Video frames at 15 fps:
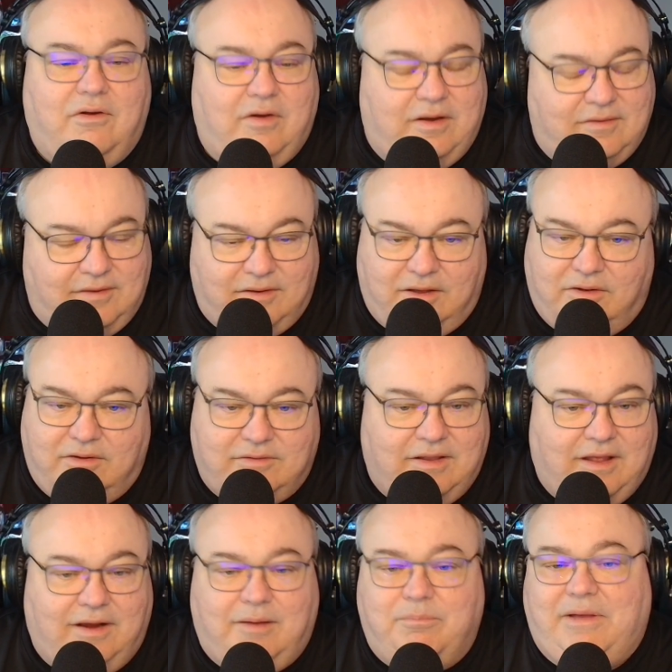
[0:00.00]
and it's
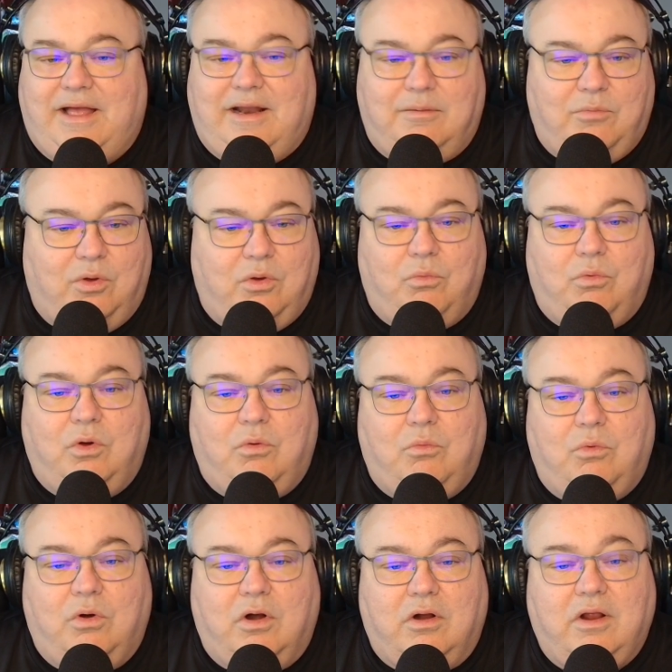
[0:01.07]
not compatible, it won't
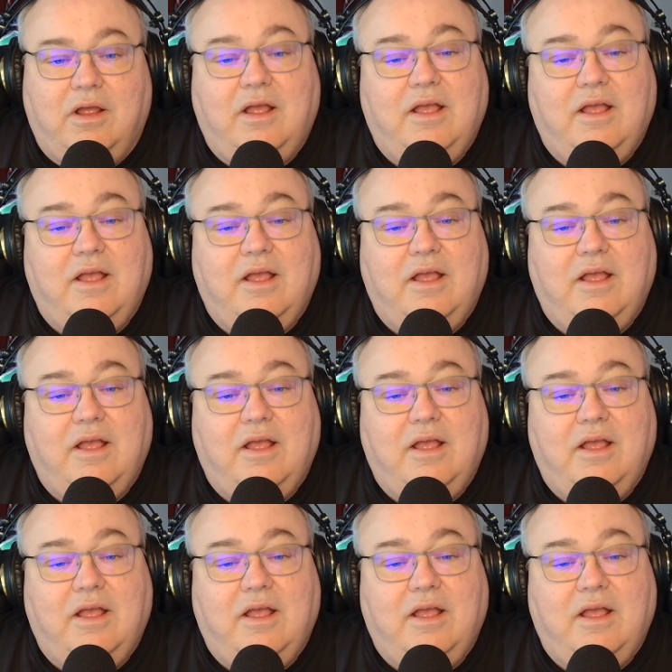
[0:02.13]
work.